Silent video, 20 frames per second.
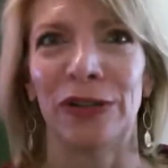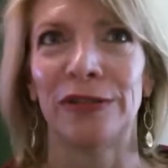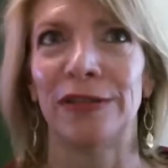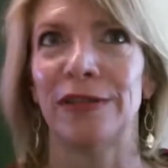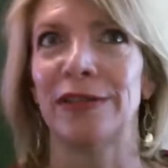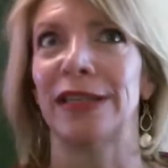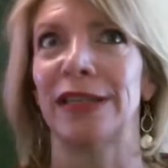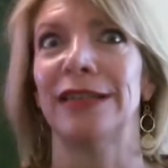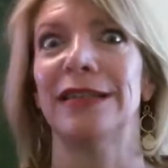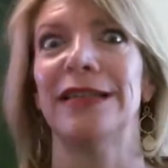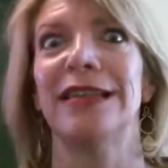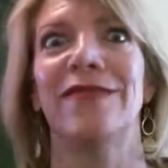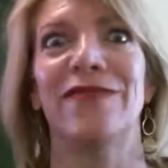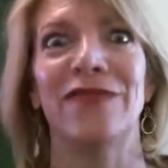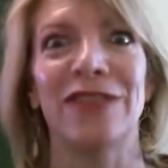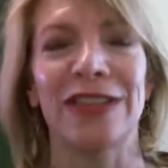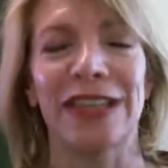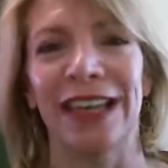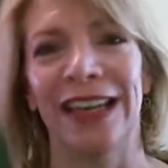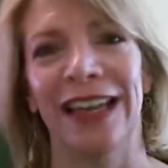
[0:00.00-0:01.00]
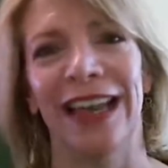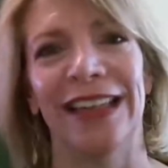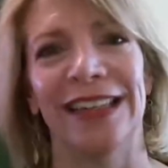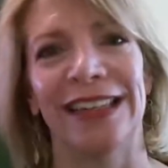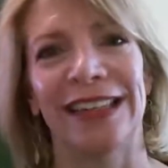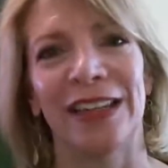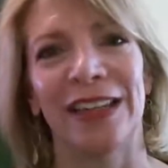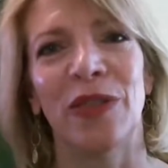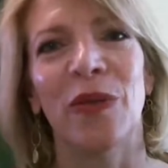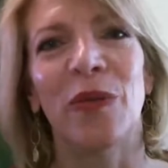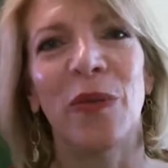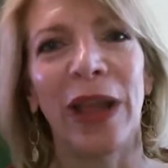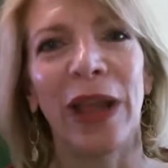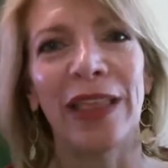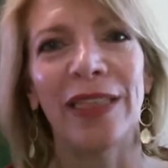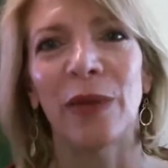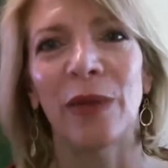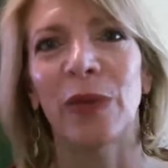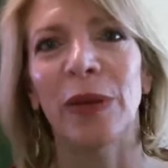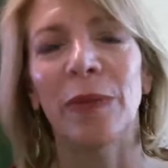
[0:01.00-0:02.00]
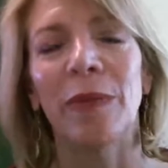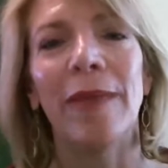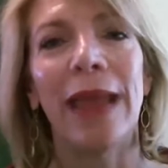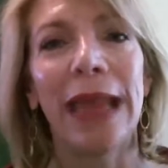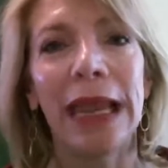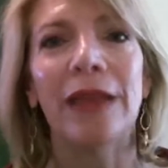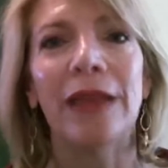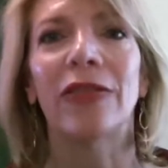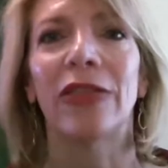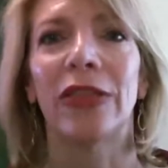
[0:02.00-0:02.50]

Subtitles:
and significant in the way that we make